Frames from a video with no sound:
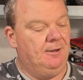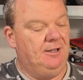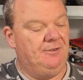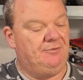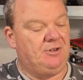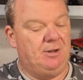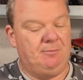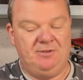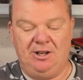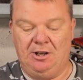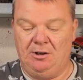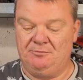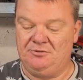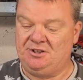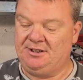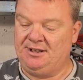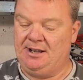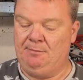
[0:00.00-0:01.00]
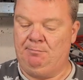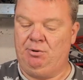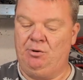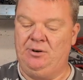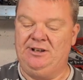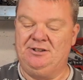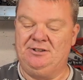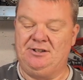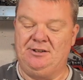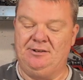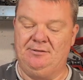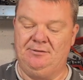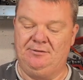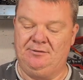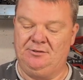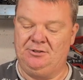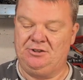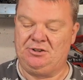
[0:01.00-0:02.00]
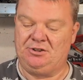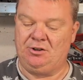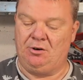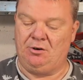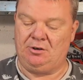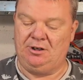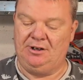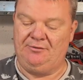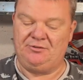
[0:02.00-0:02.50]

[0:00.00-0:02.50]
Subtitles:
Lift up the arm to that point, the stock